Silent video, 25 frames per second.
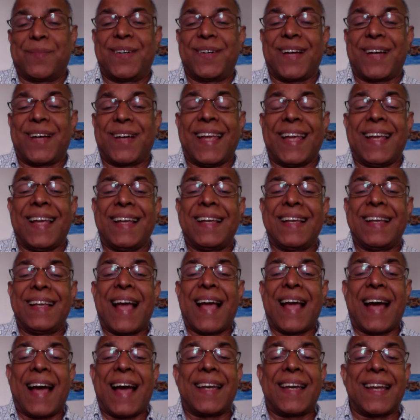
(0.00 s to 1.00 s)
Okay,
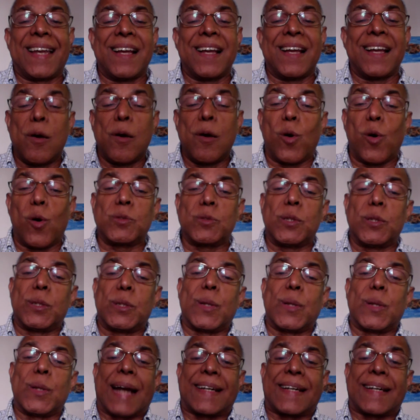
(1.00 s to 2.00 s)
and also
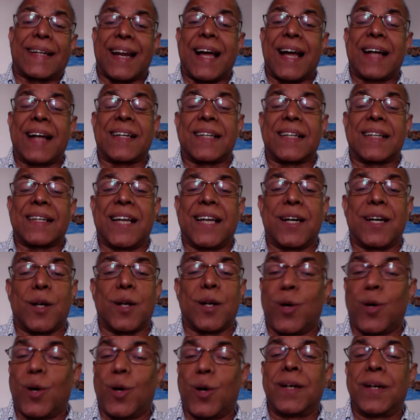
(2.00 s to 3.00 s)
to attract their
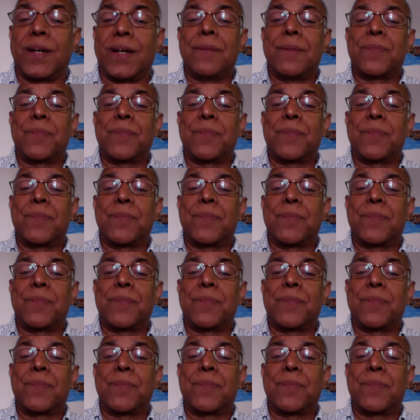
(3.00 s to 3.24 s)
own